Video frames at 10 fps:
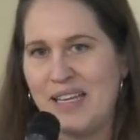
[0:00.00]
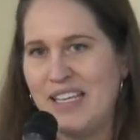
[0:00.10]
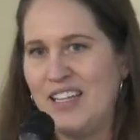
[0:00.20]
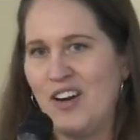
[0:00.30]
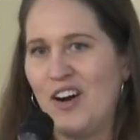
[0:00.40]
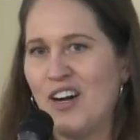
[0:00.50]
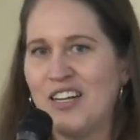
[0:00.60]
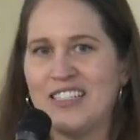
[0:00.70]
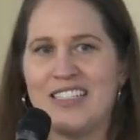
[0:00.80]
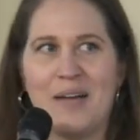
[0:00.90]
in the
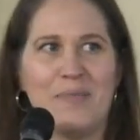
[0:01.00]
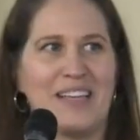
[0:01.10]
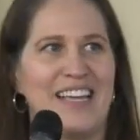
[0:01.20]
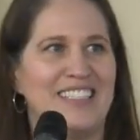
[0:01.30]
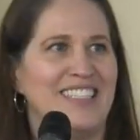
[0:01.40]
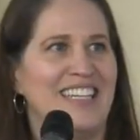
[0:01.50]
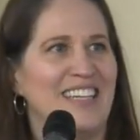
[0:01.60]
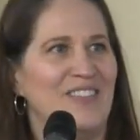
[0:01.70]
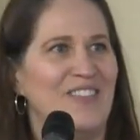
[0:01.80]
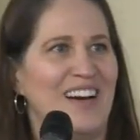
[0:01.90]
hardest application he
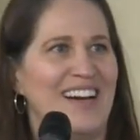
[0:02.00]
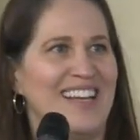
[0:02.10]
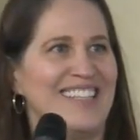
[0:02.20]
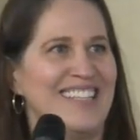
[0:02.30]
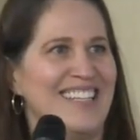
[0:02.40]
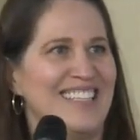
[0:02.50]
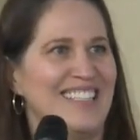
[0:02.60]
can find,